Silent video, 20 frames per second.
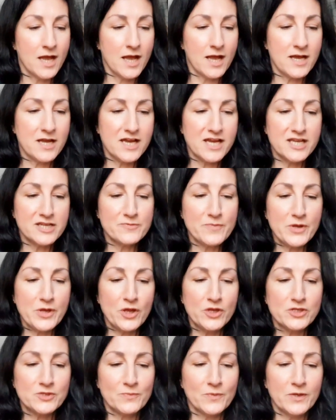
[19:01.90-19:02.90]
And my
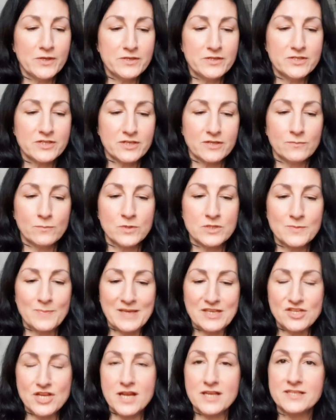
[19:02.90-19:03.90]
husband was a
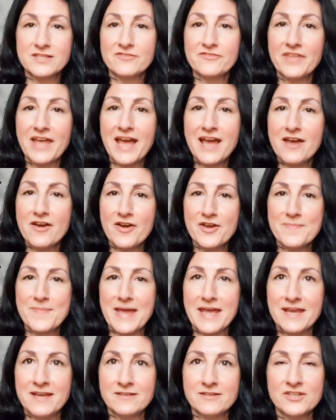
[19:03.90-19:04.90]
bit jealous of the hat I made.